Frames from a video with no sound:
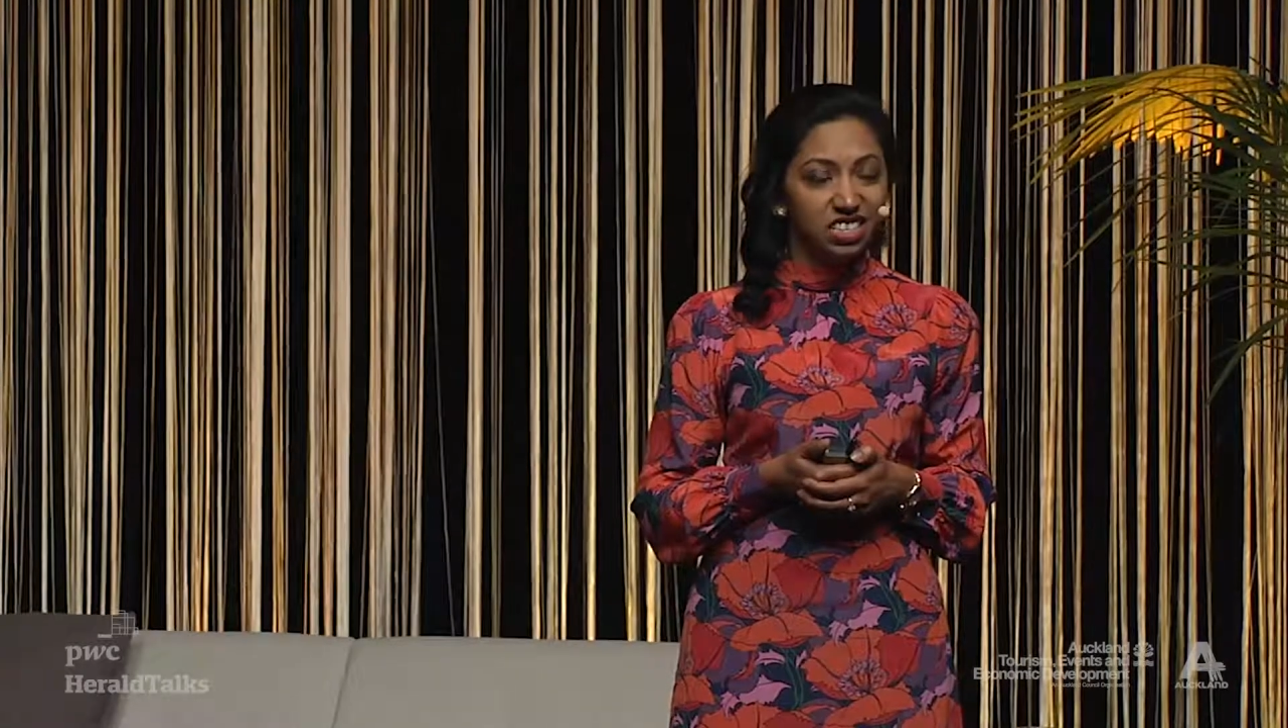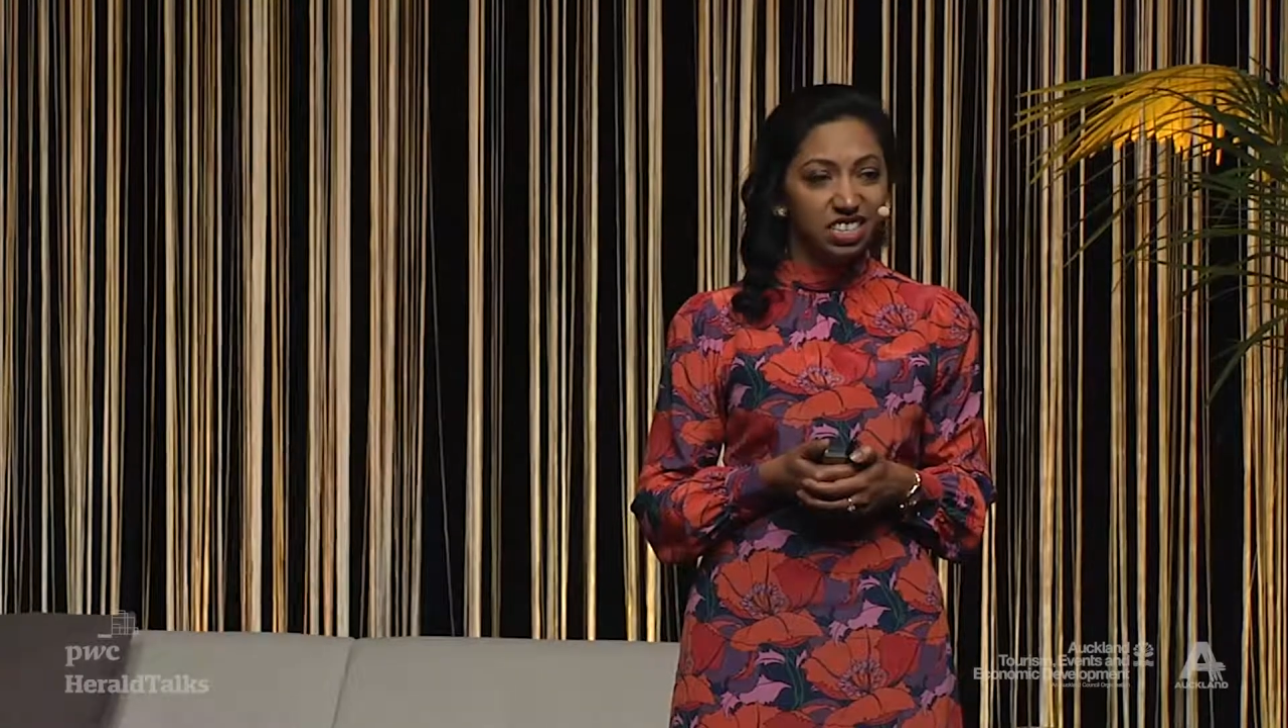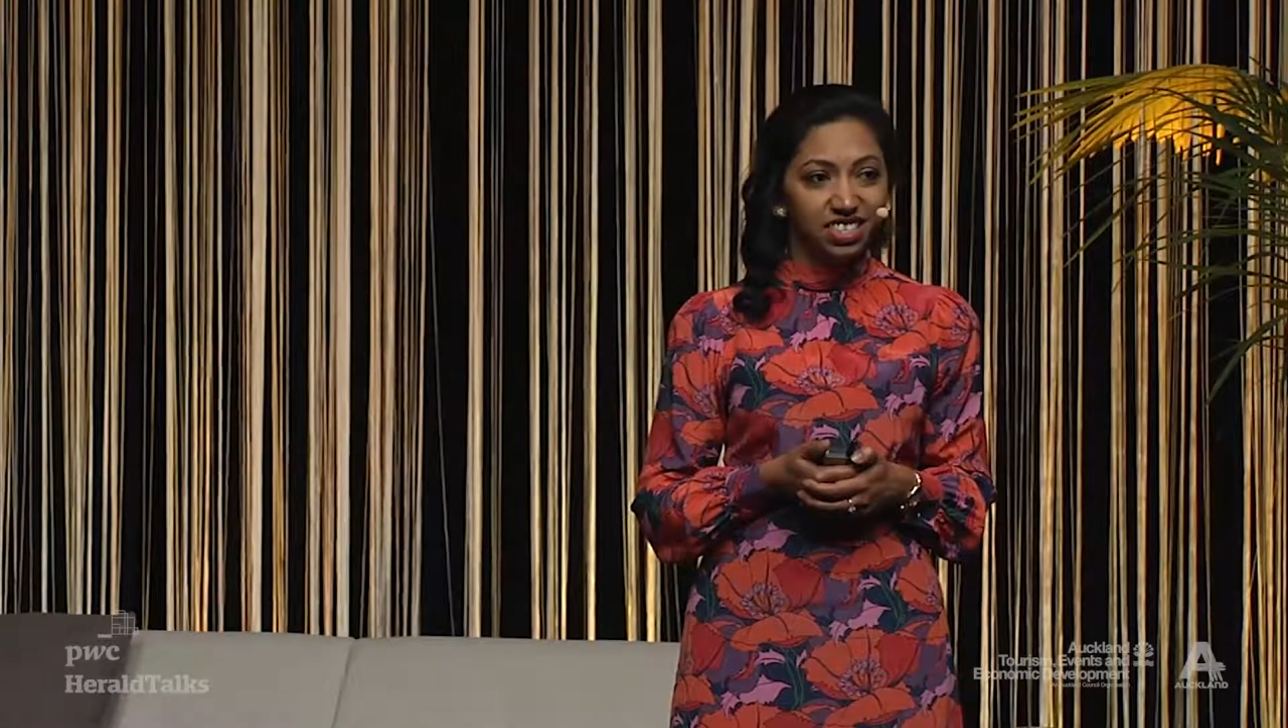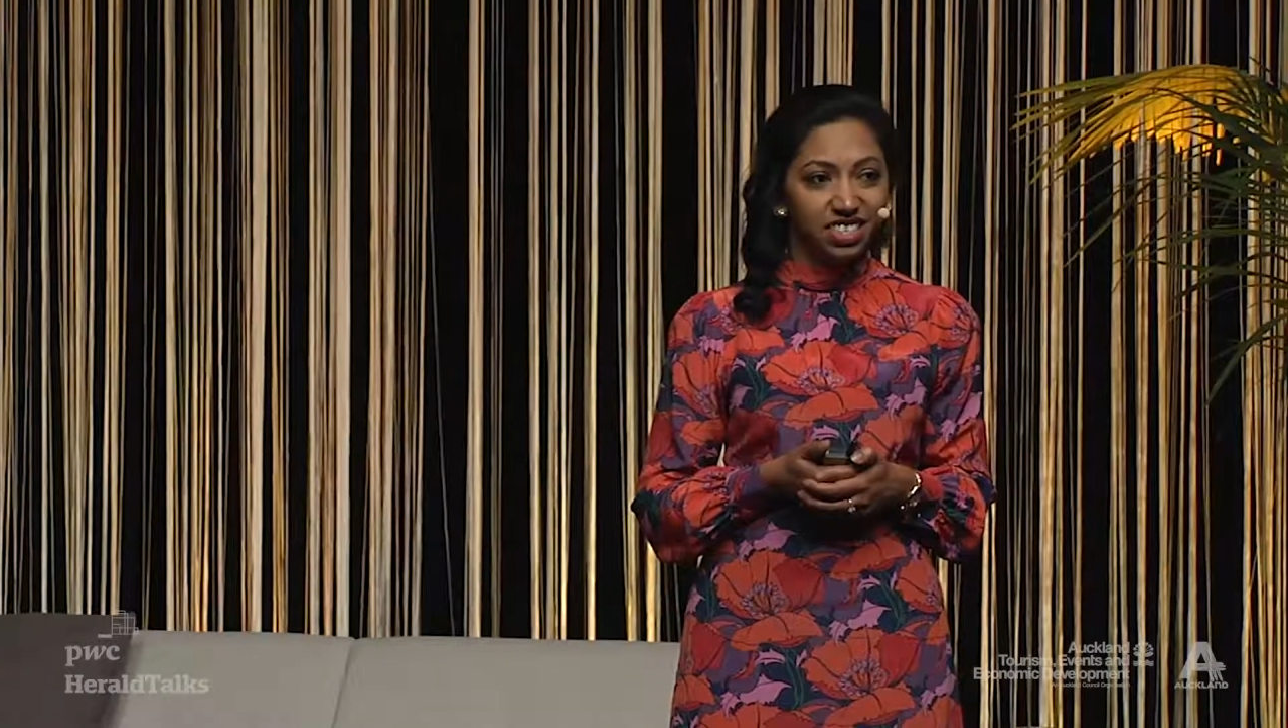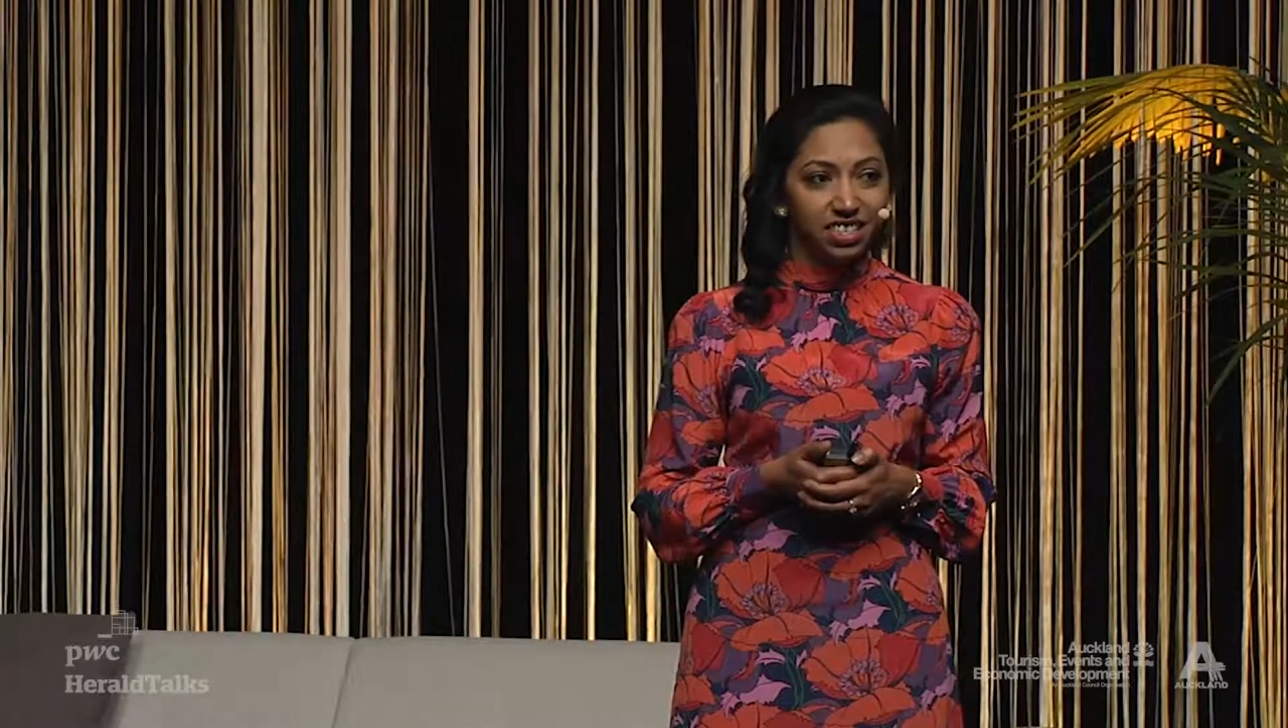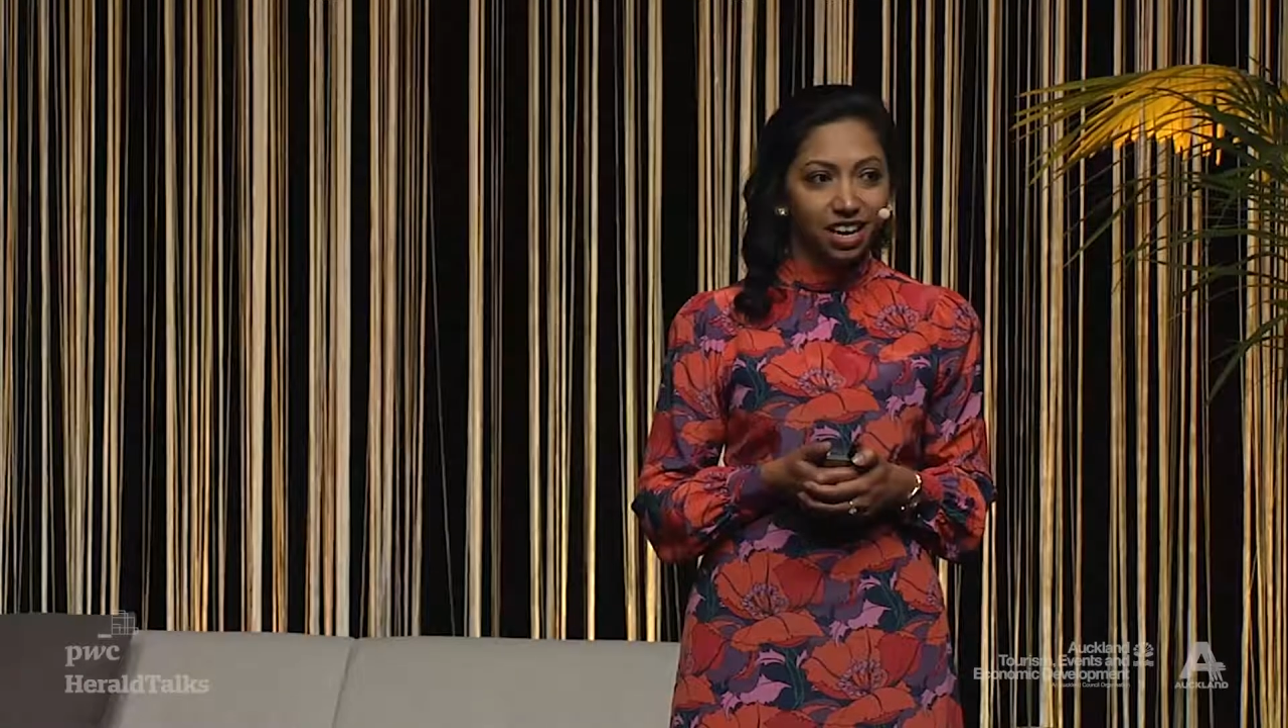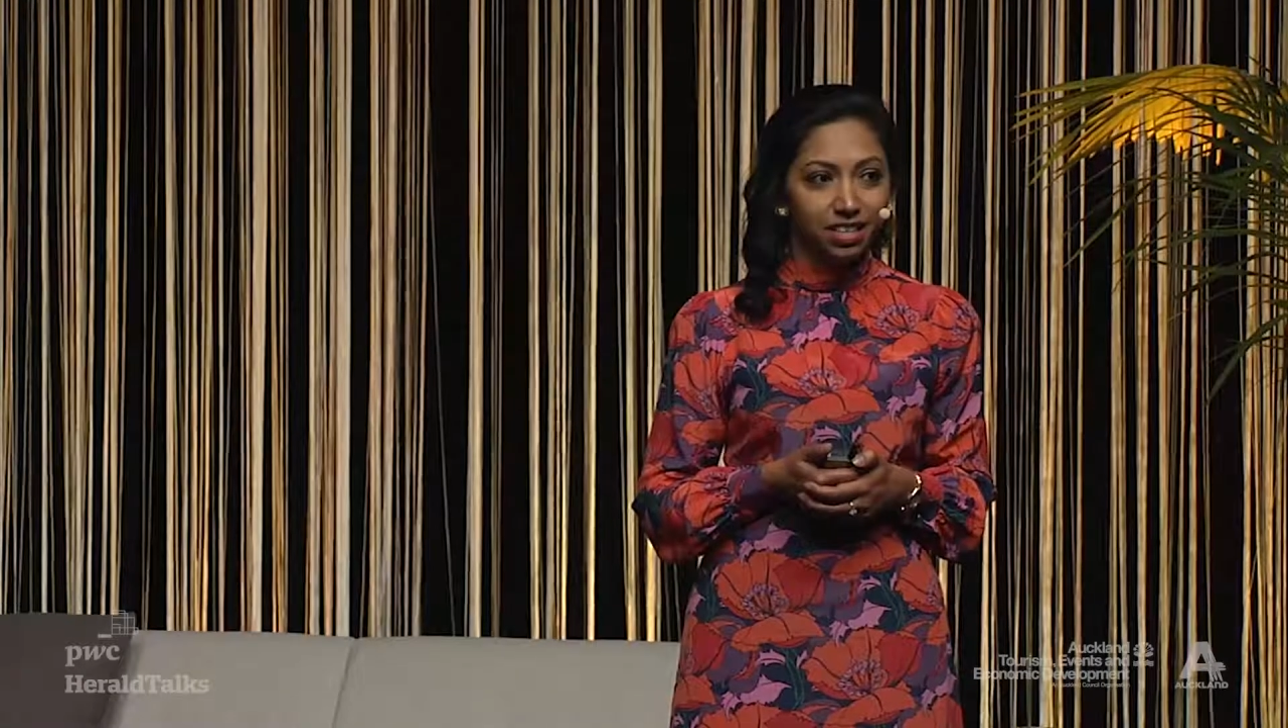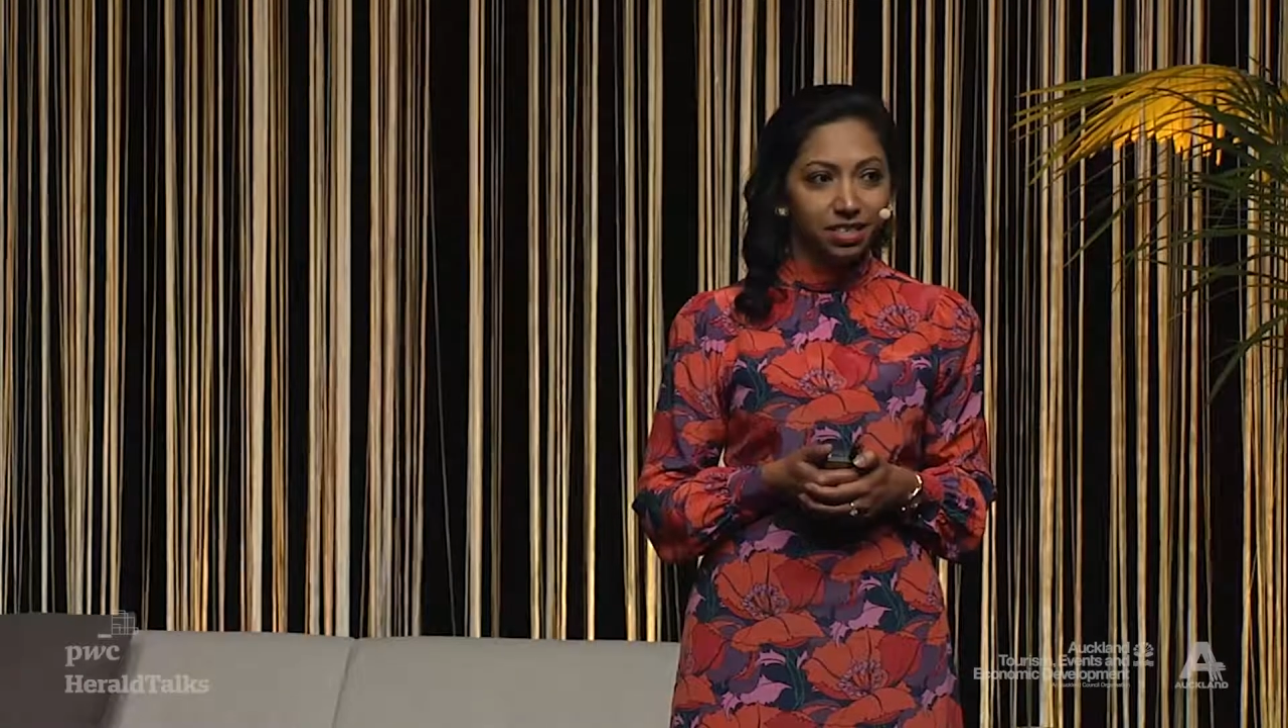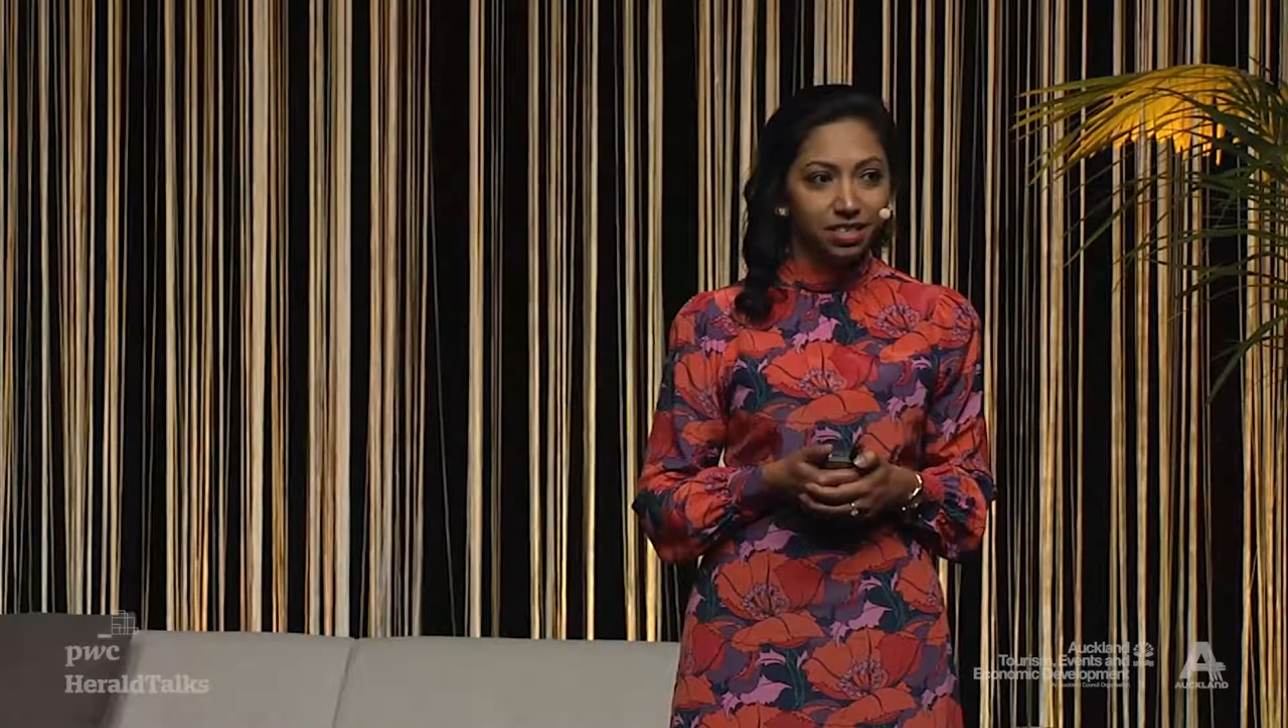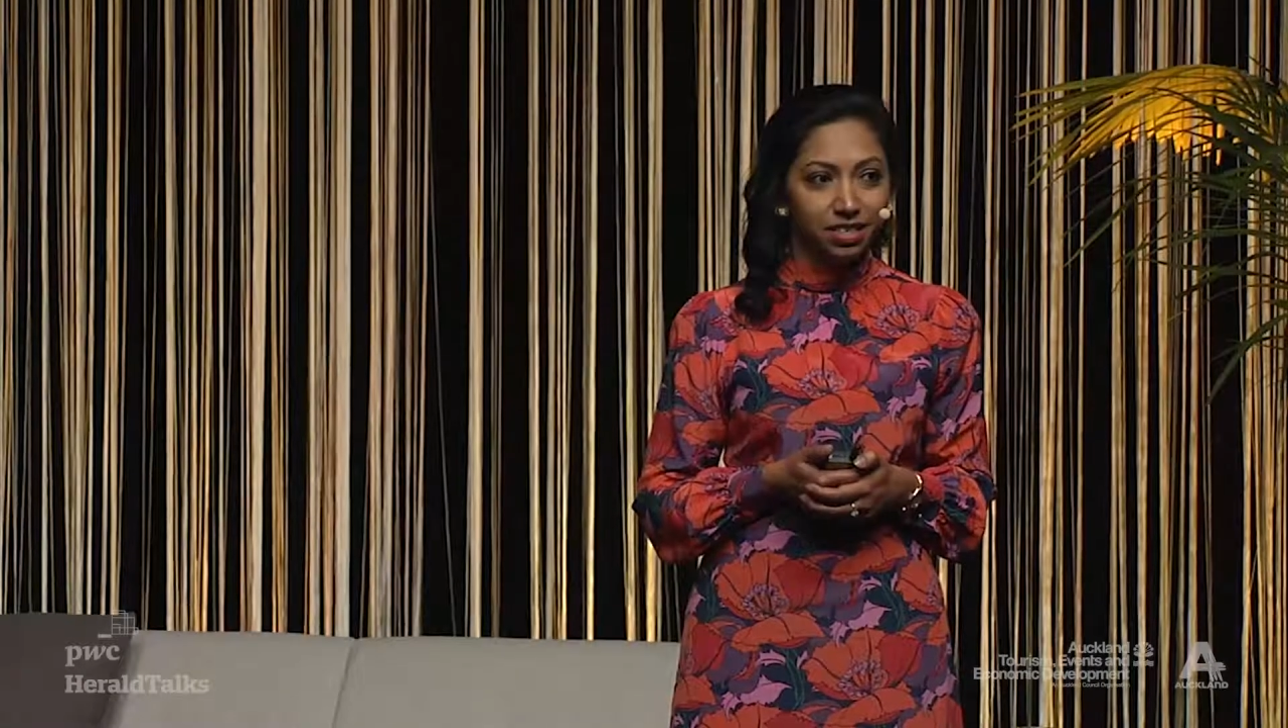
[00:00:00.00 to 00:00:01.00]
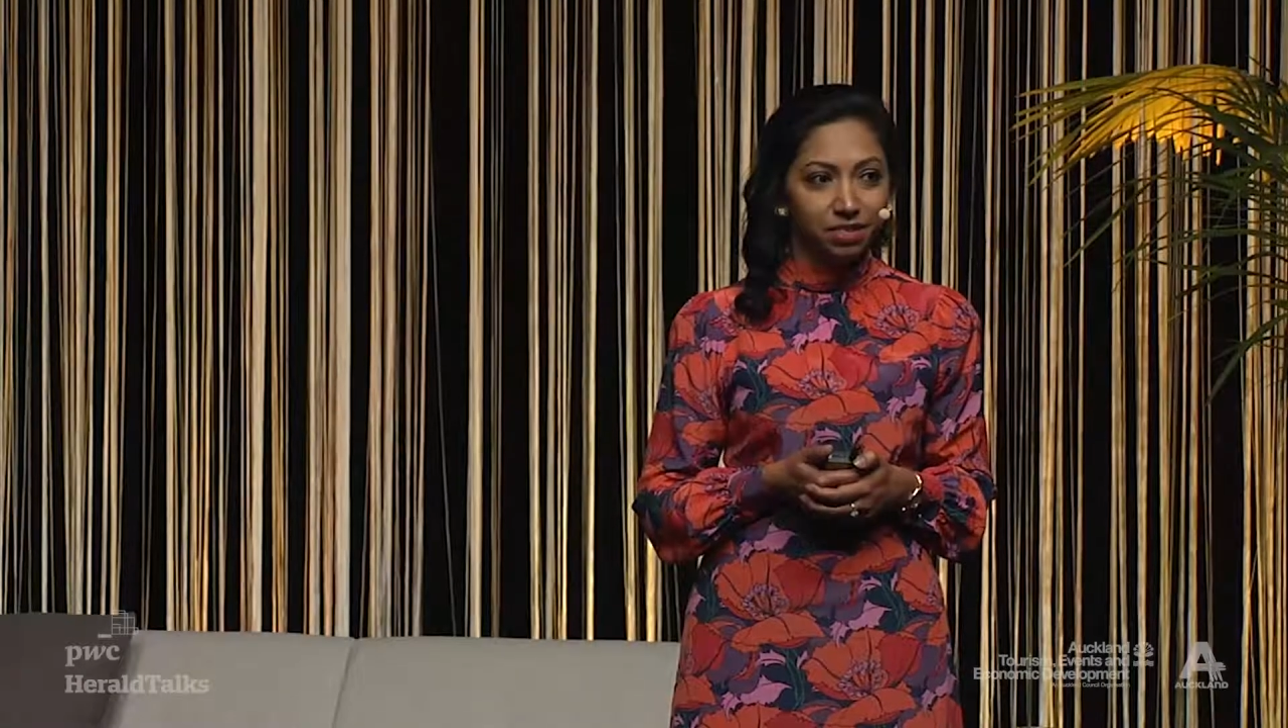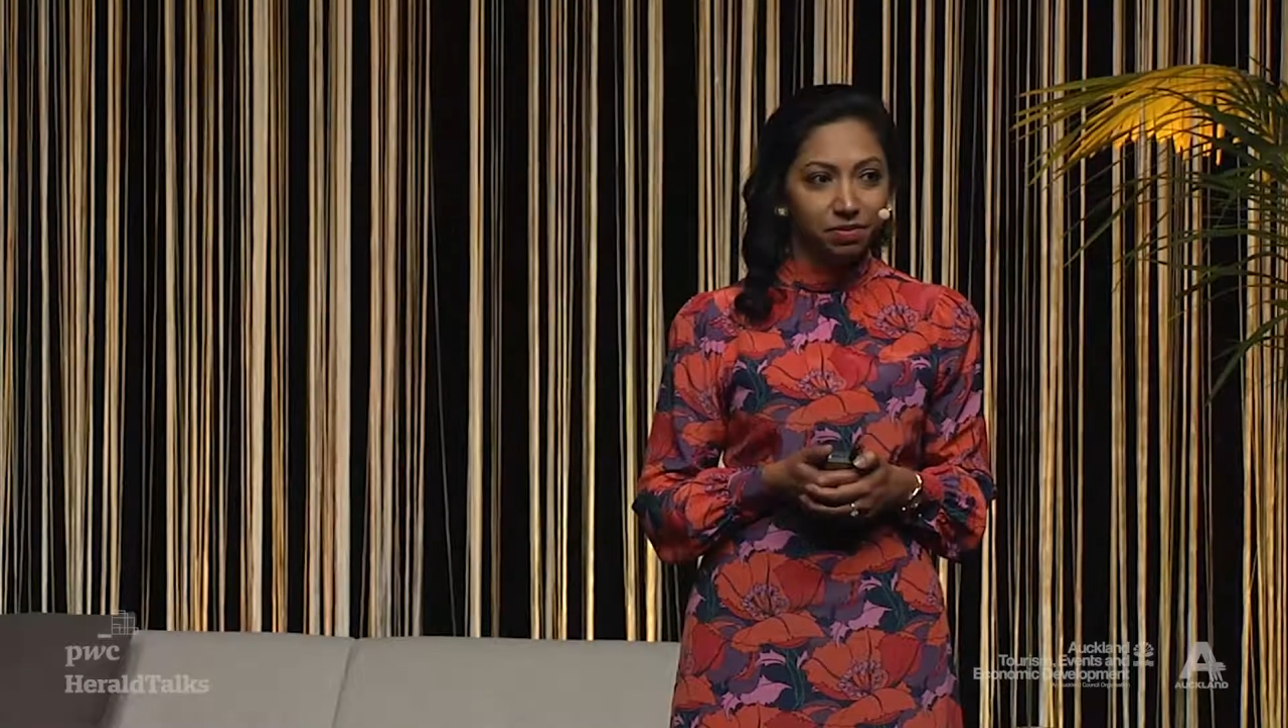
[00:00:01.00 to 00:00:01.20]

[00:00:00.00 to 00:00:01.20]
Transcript: isn't us.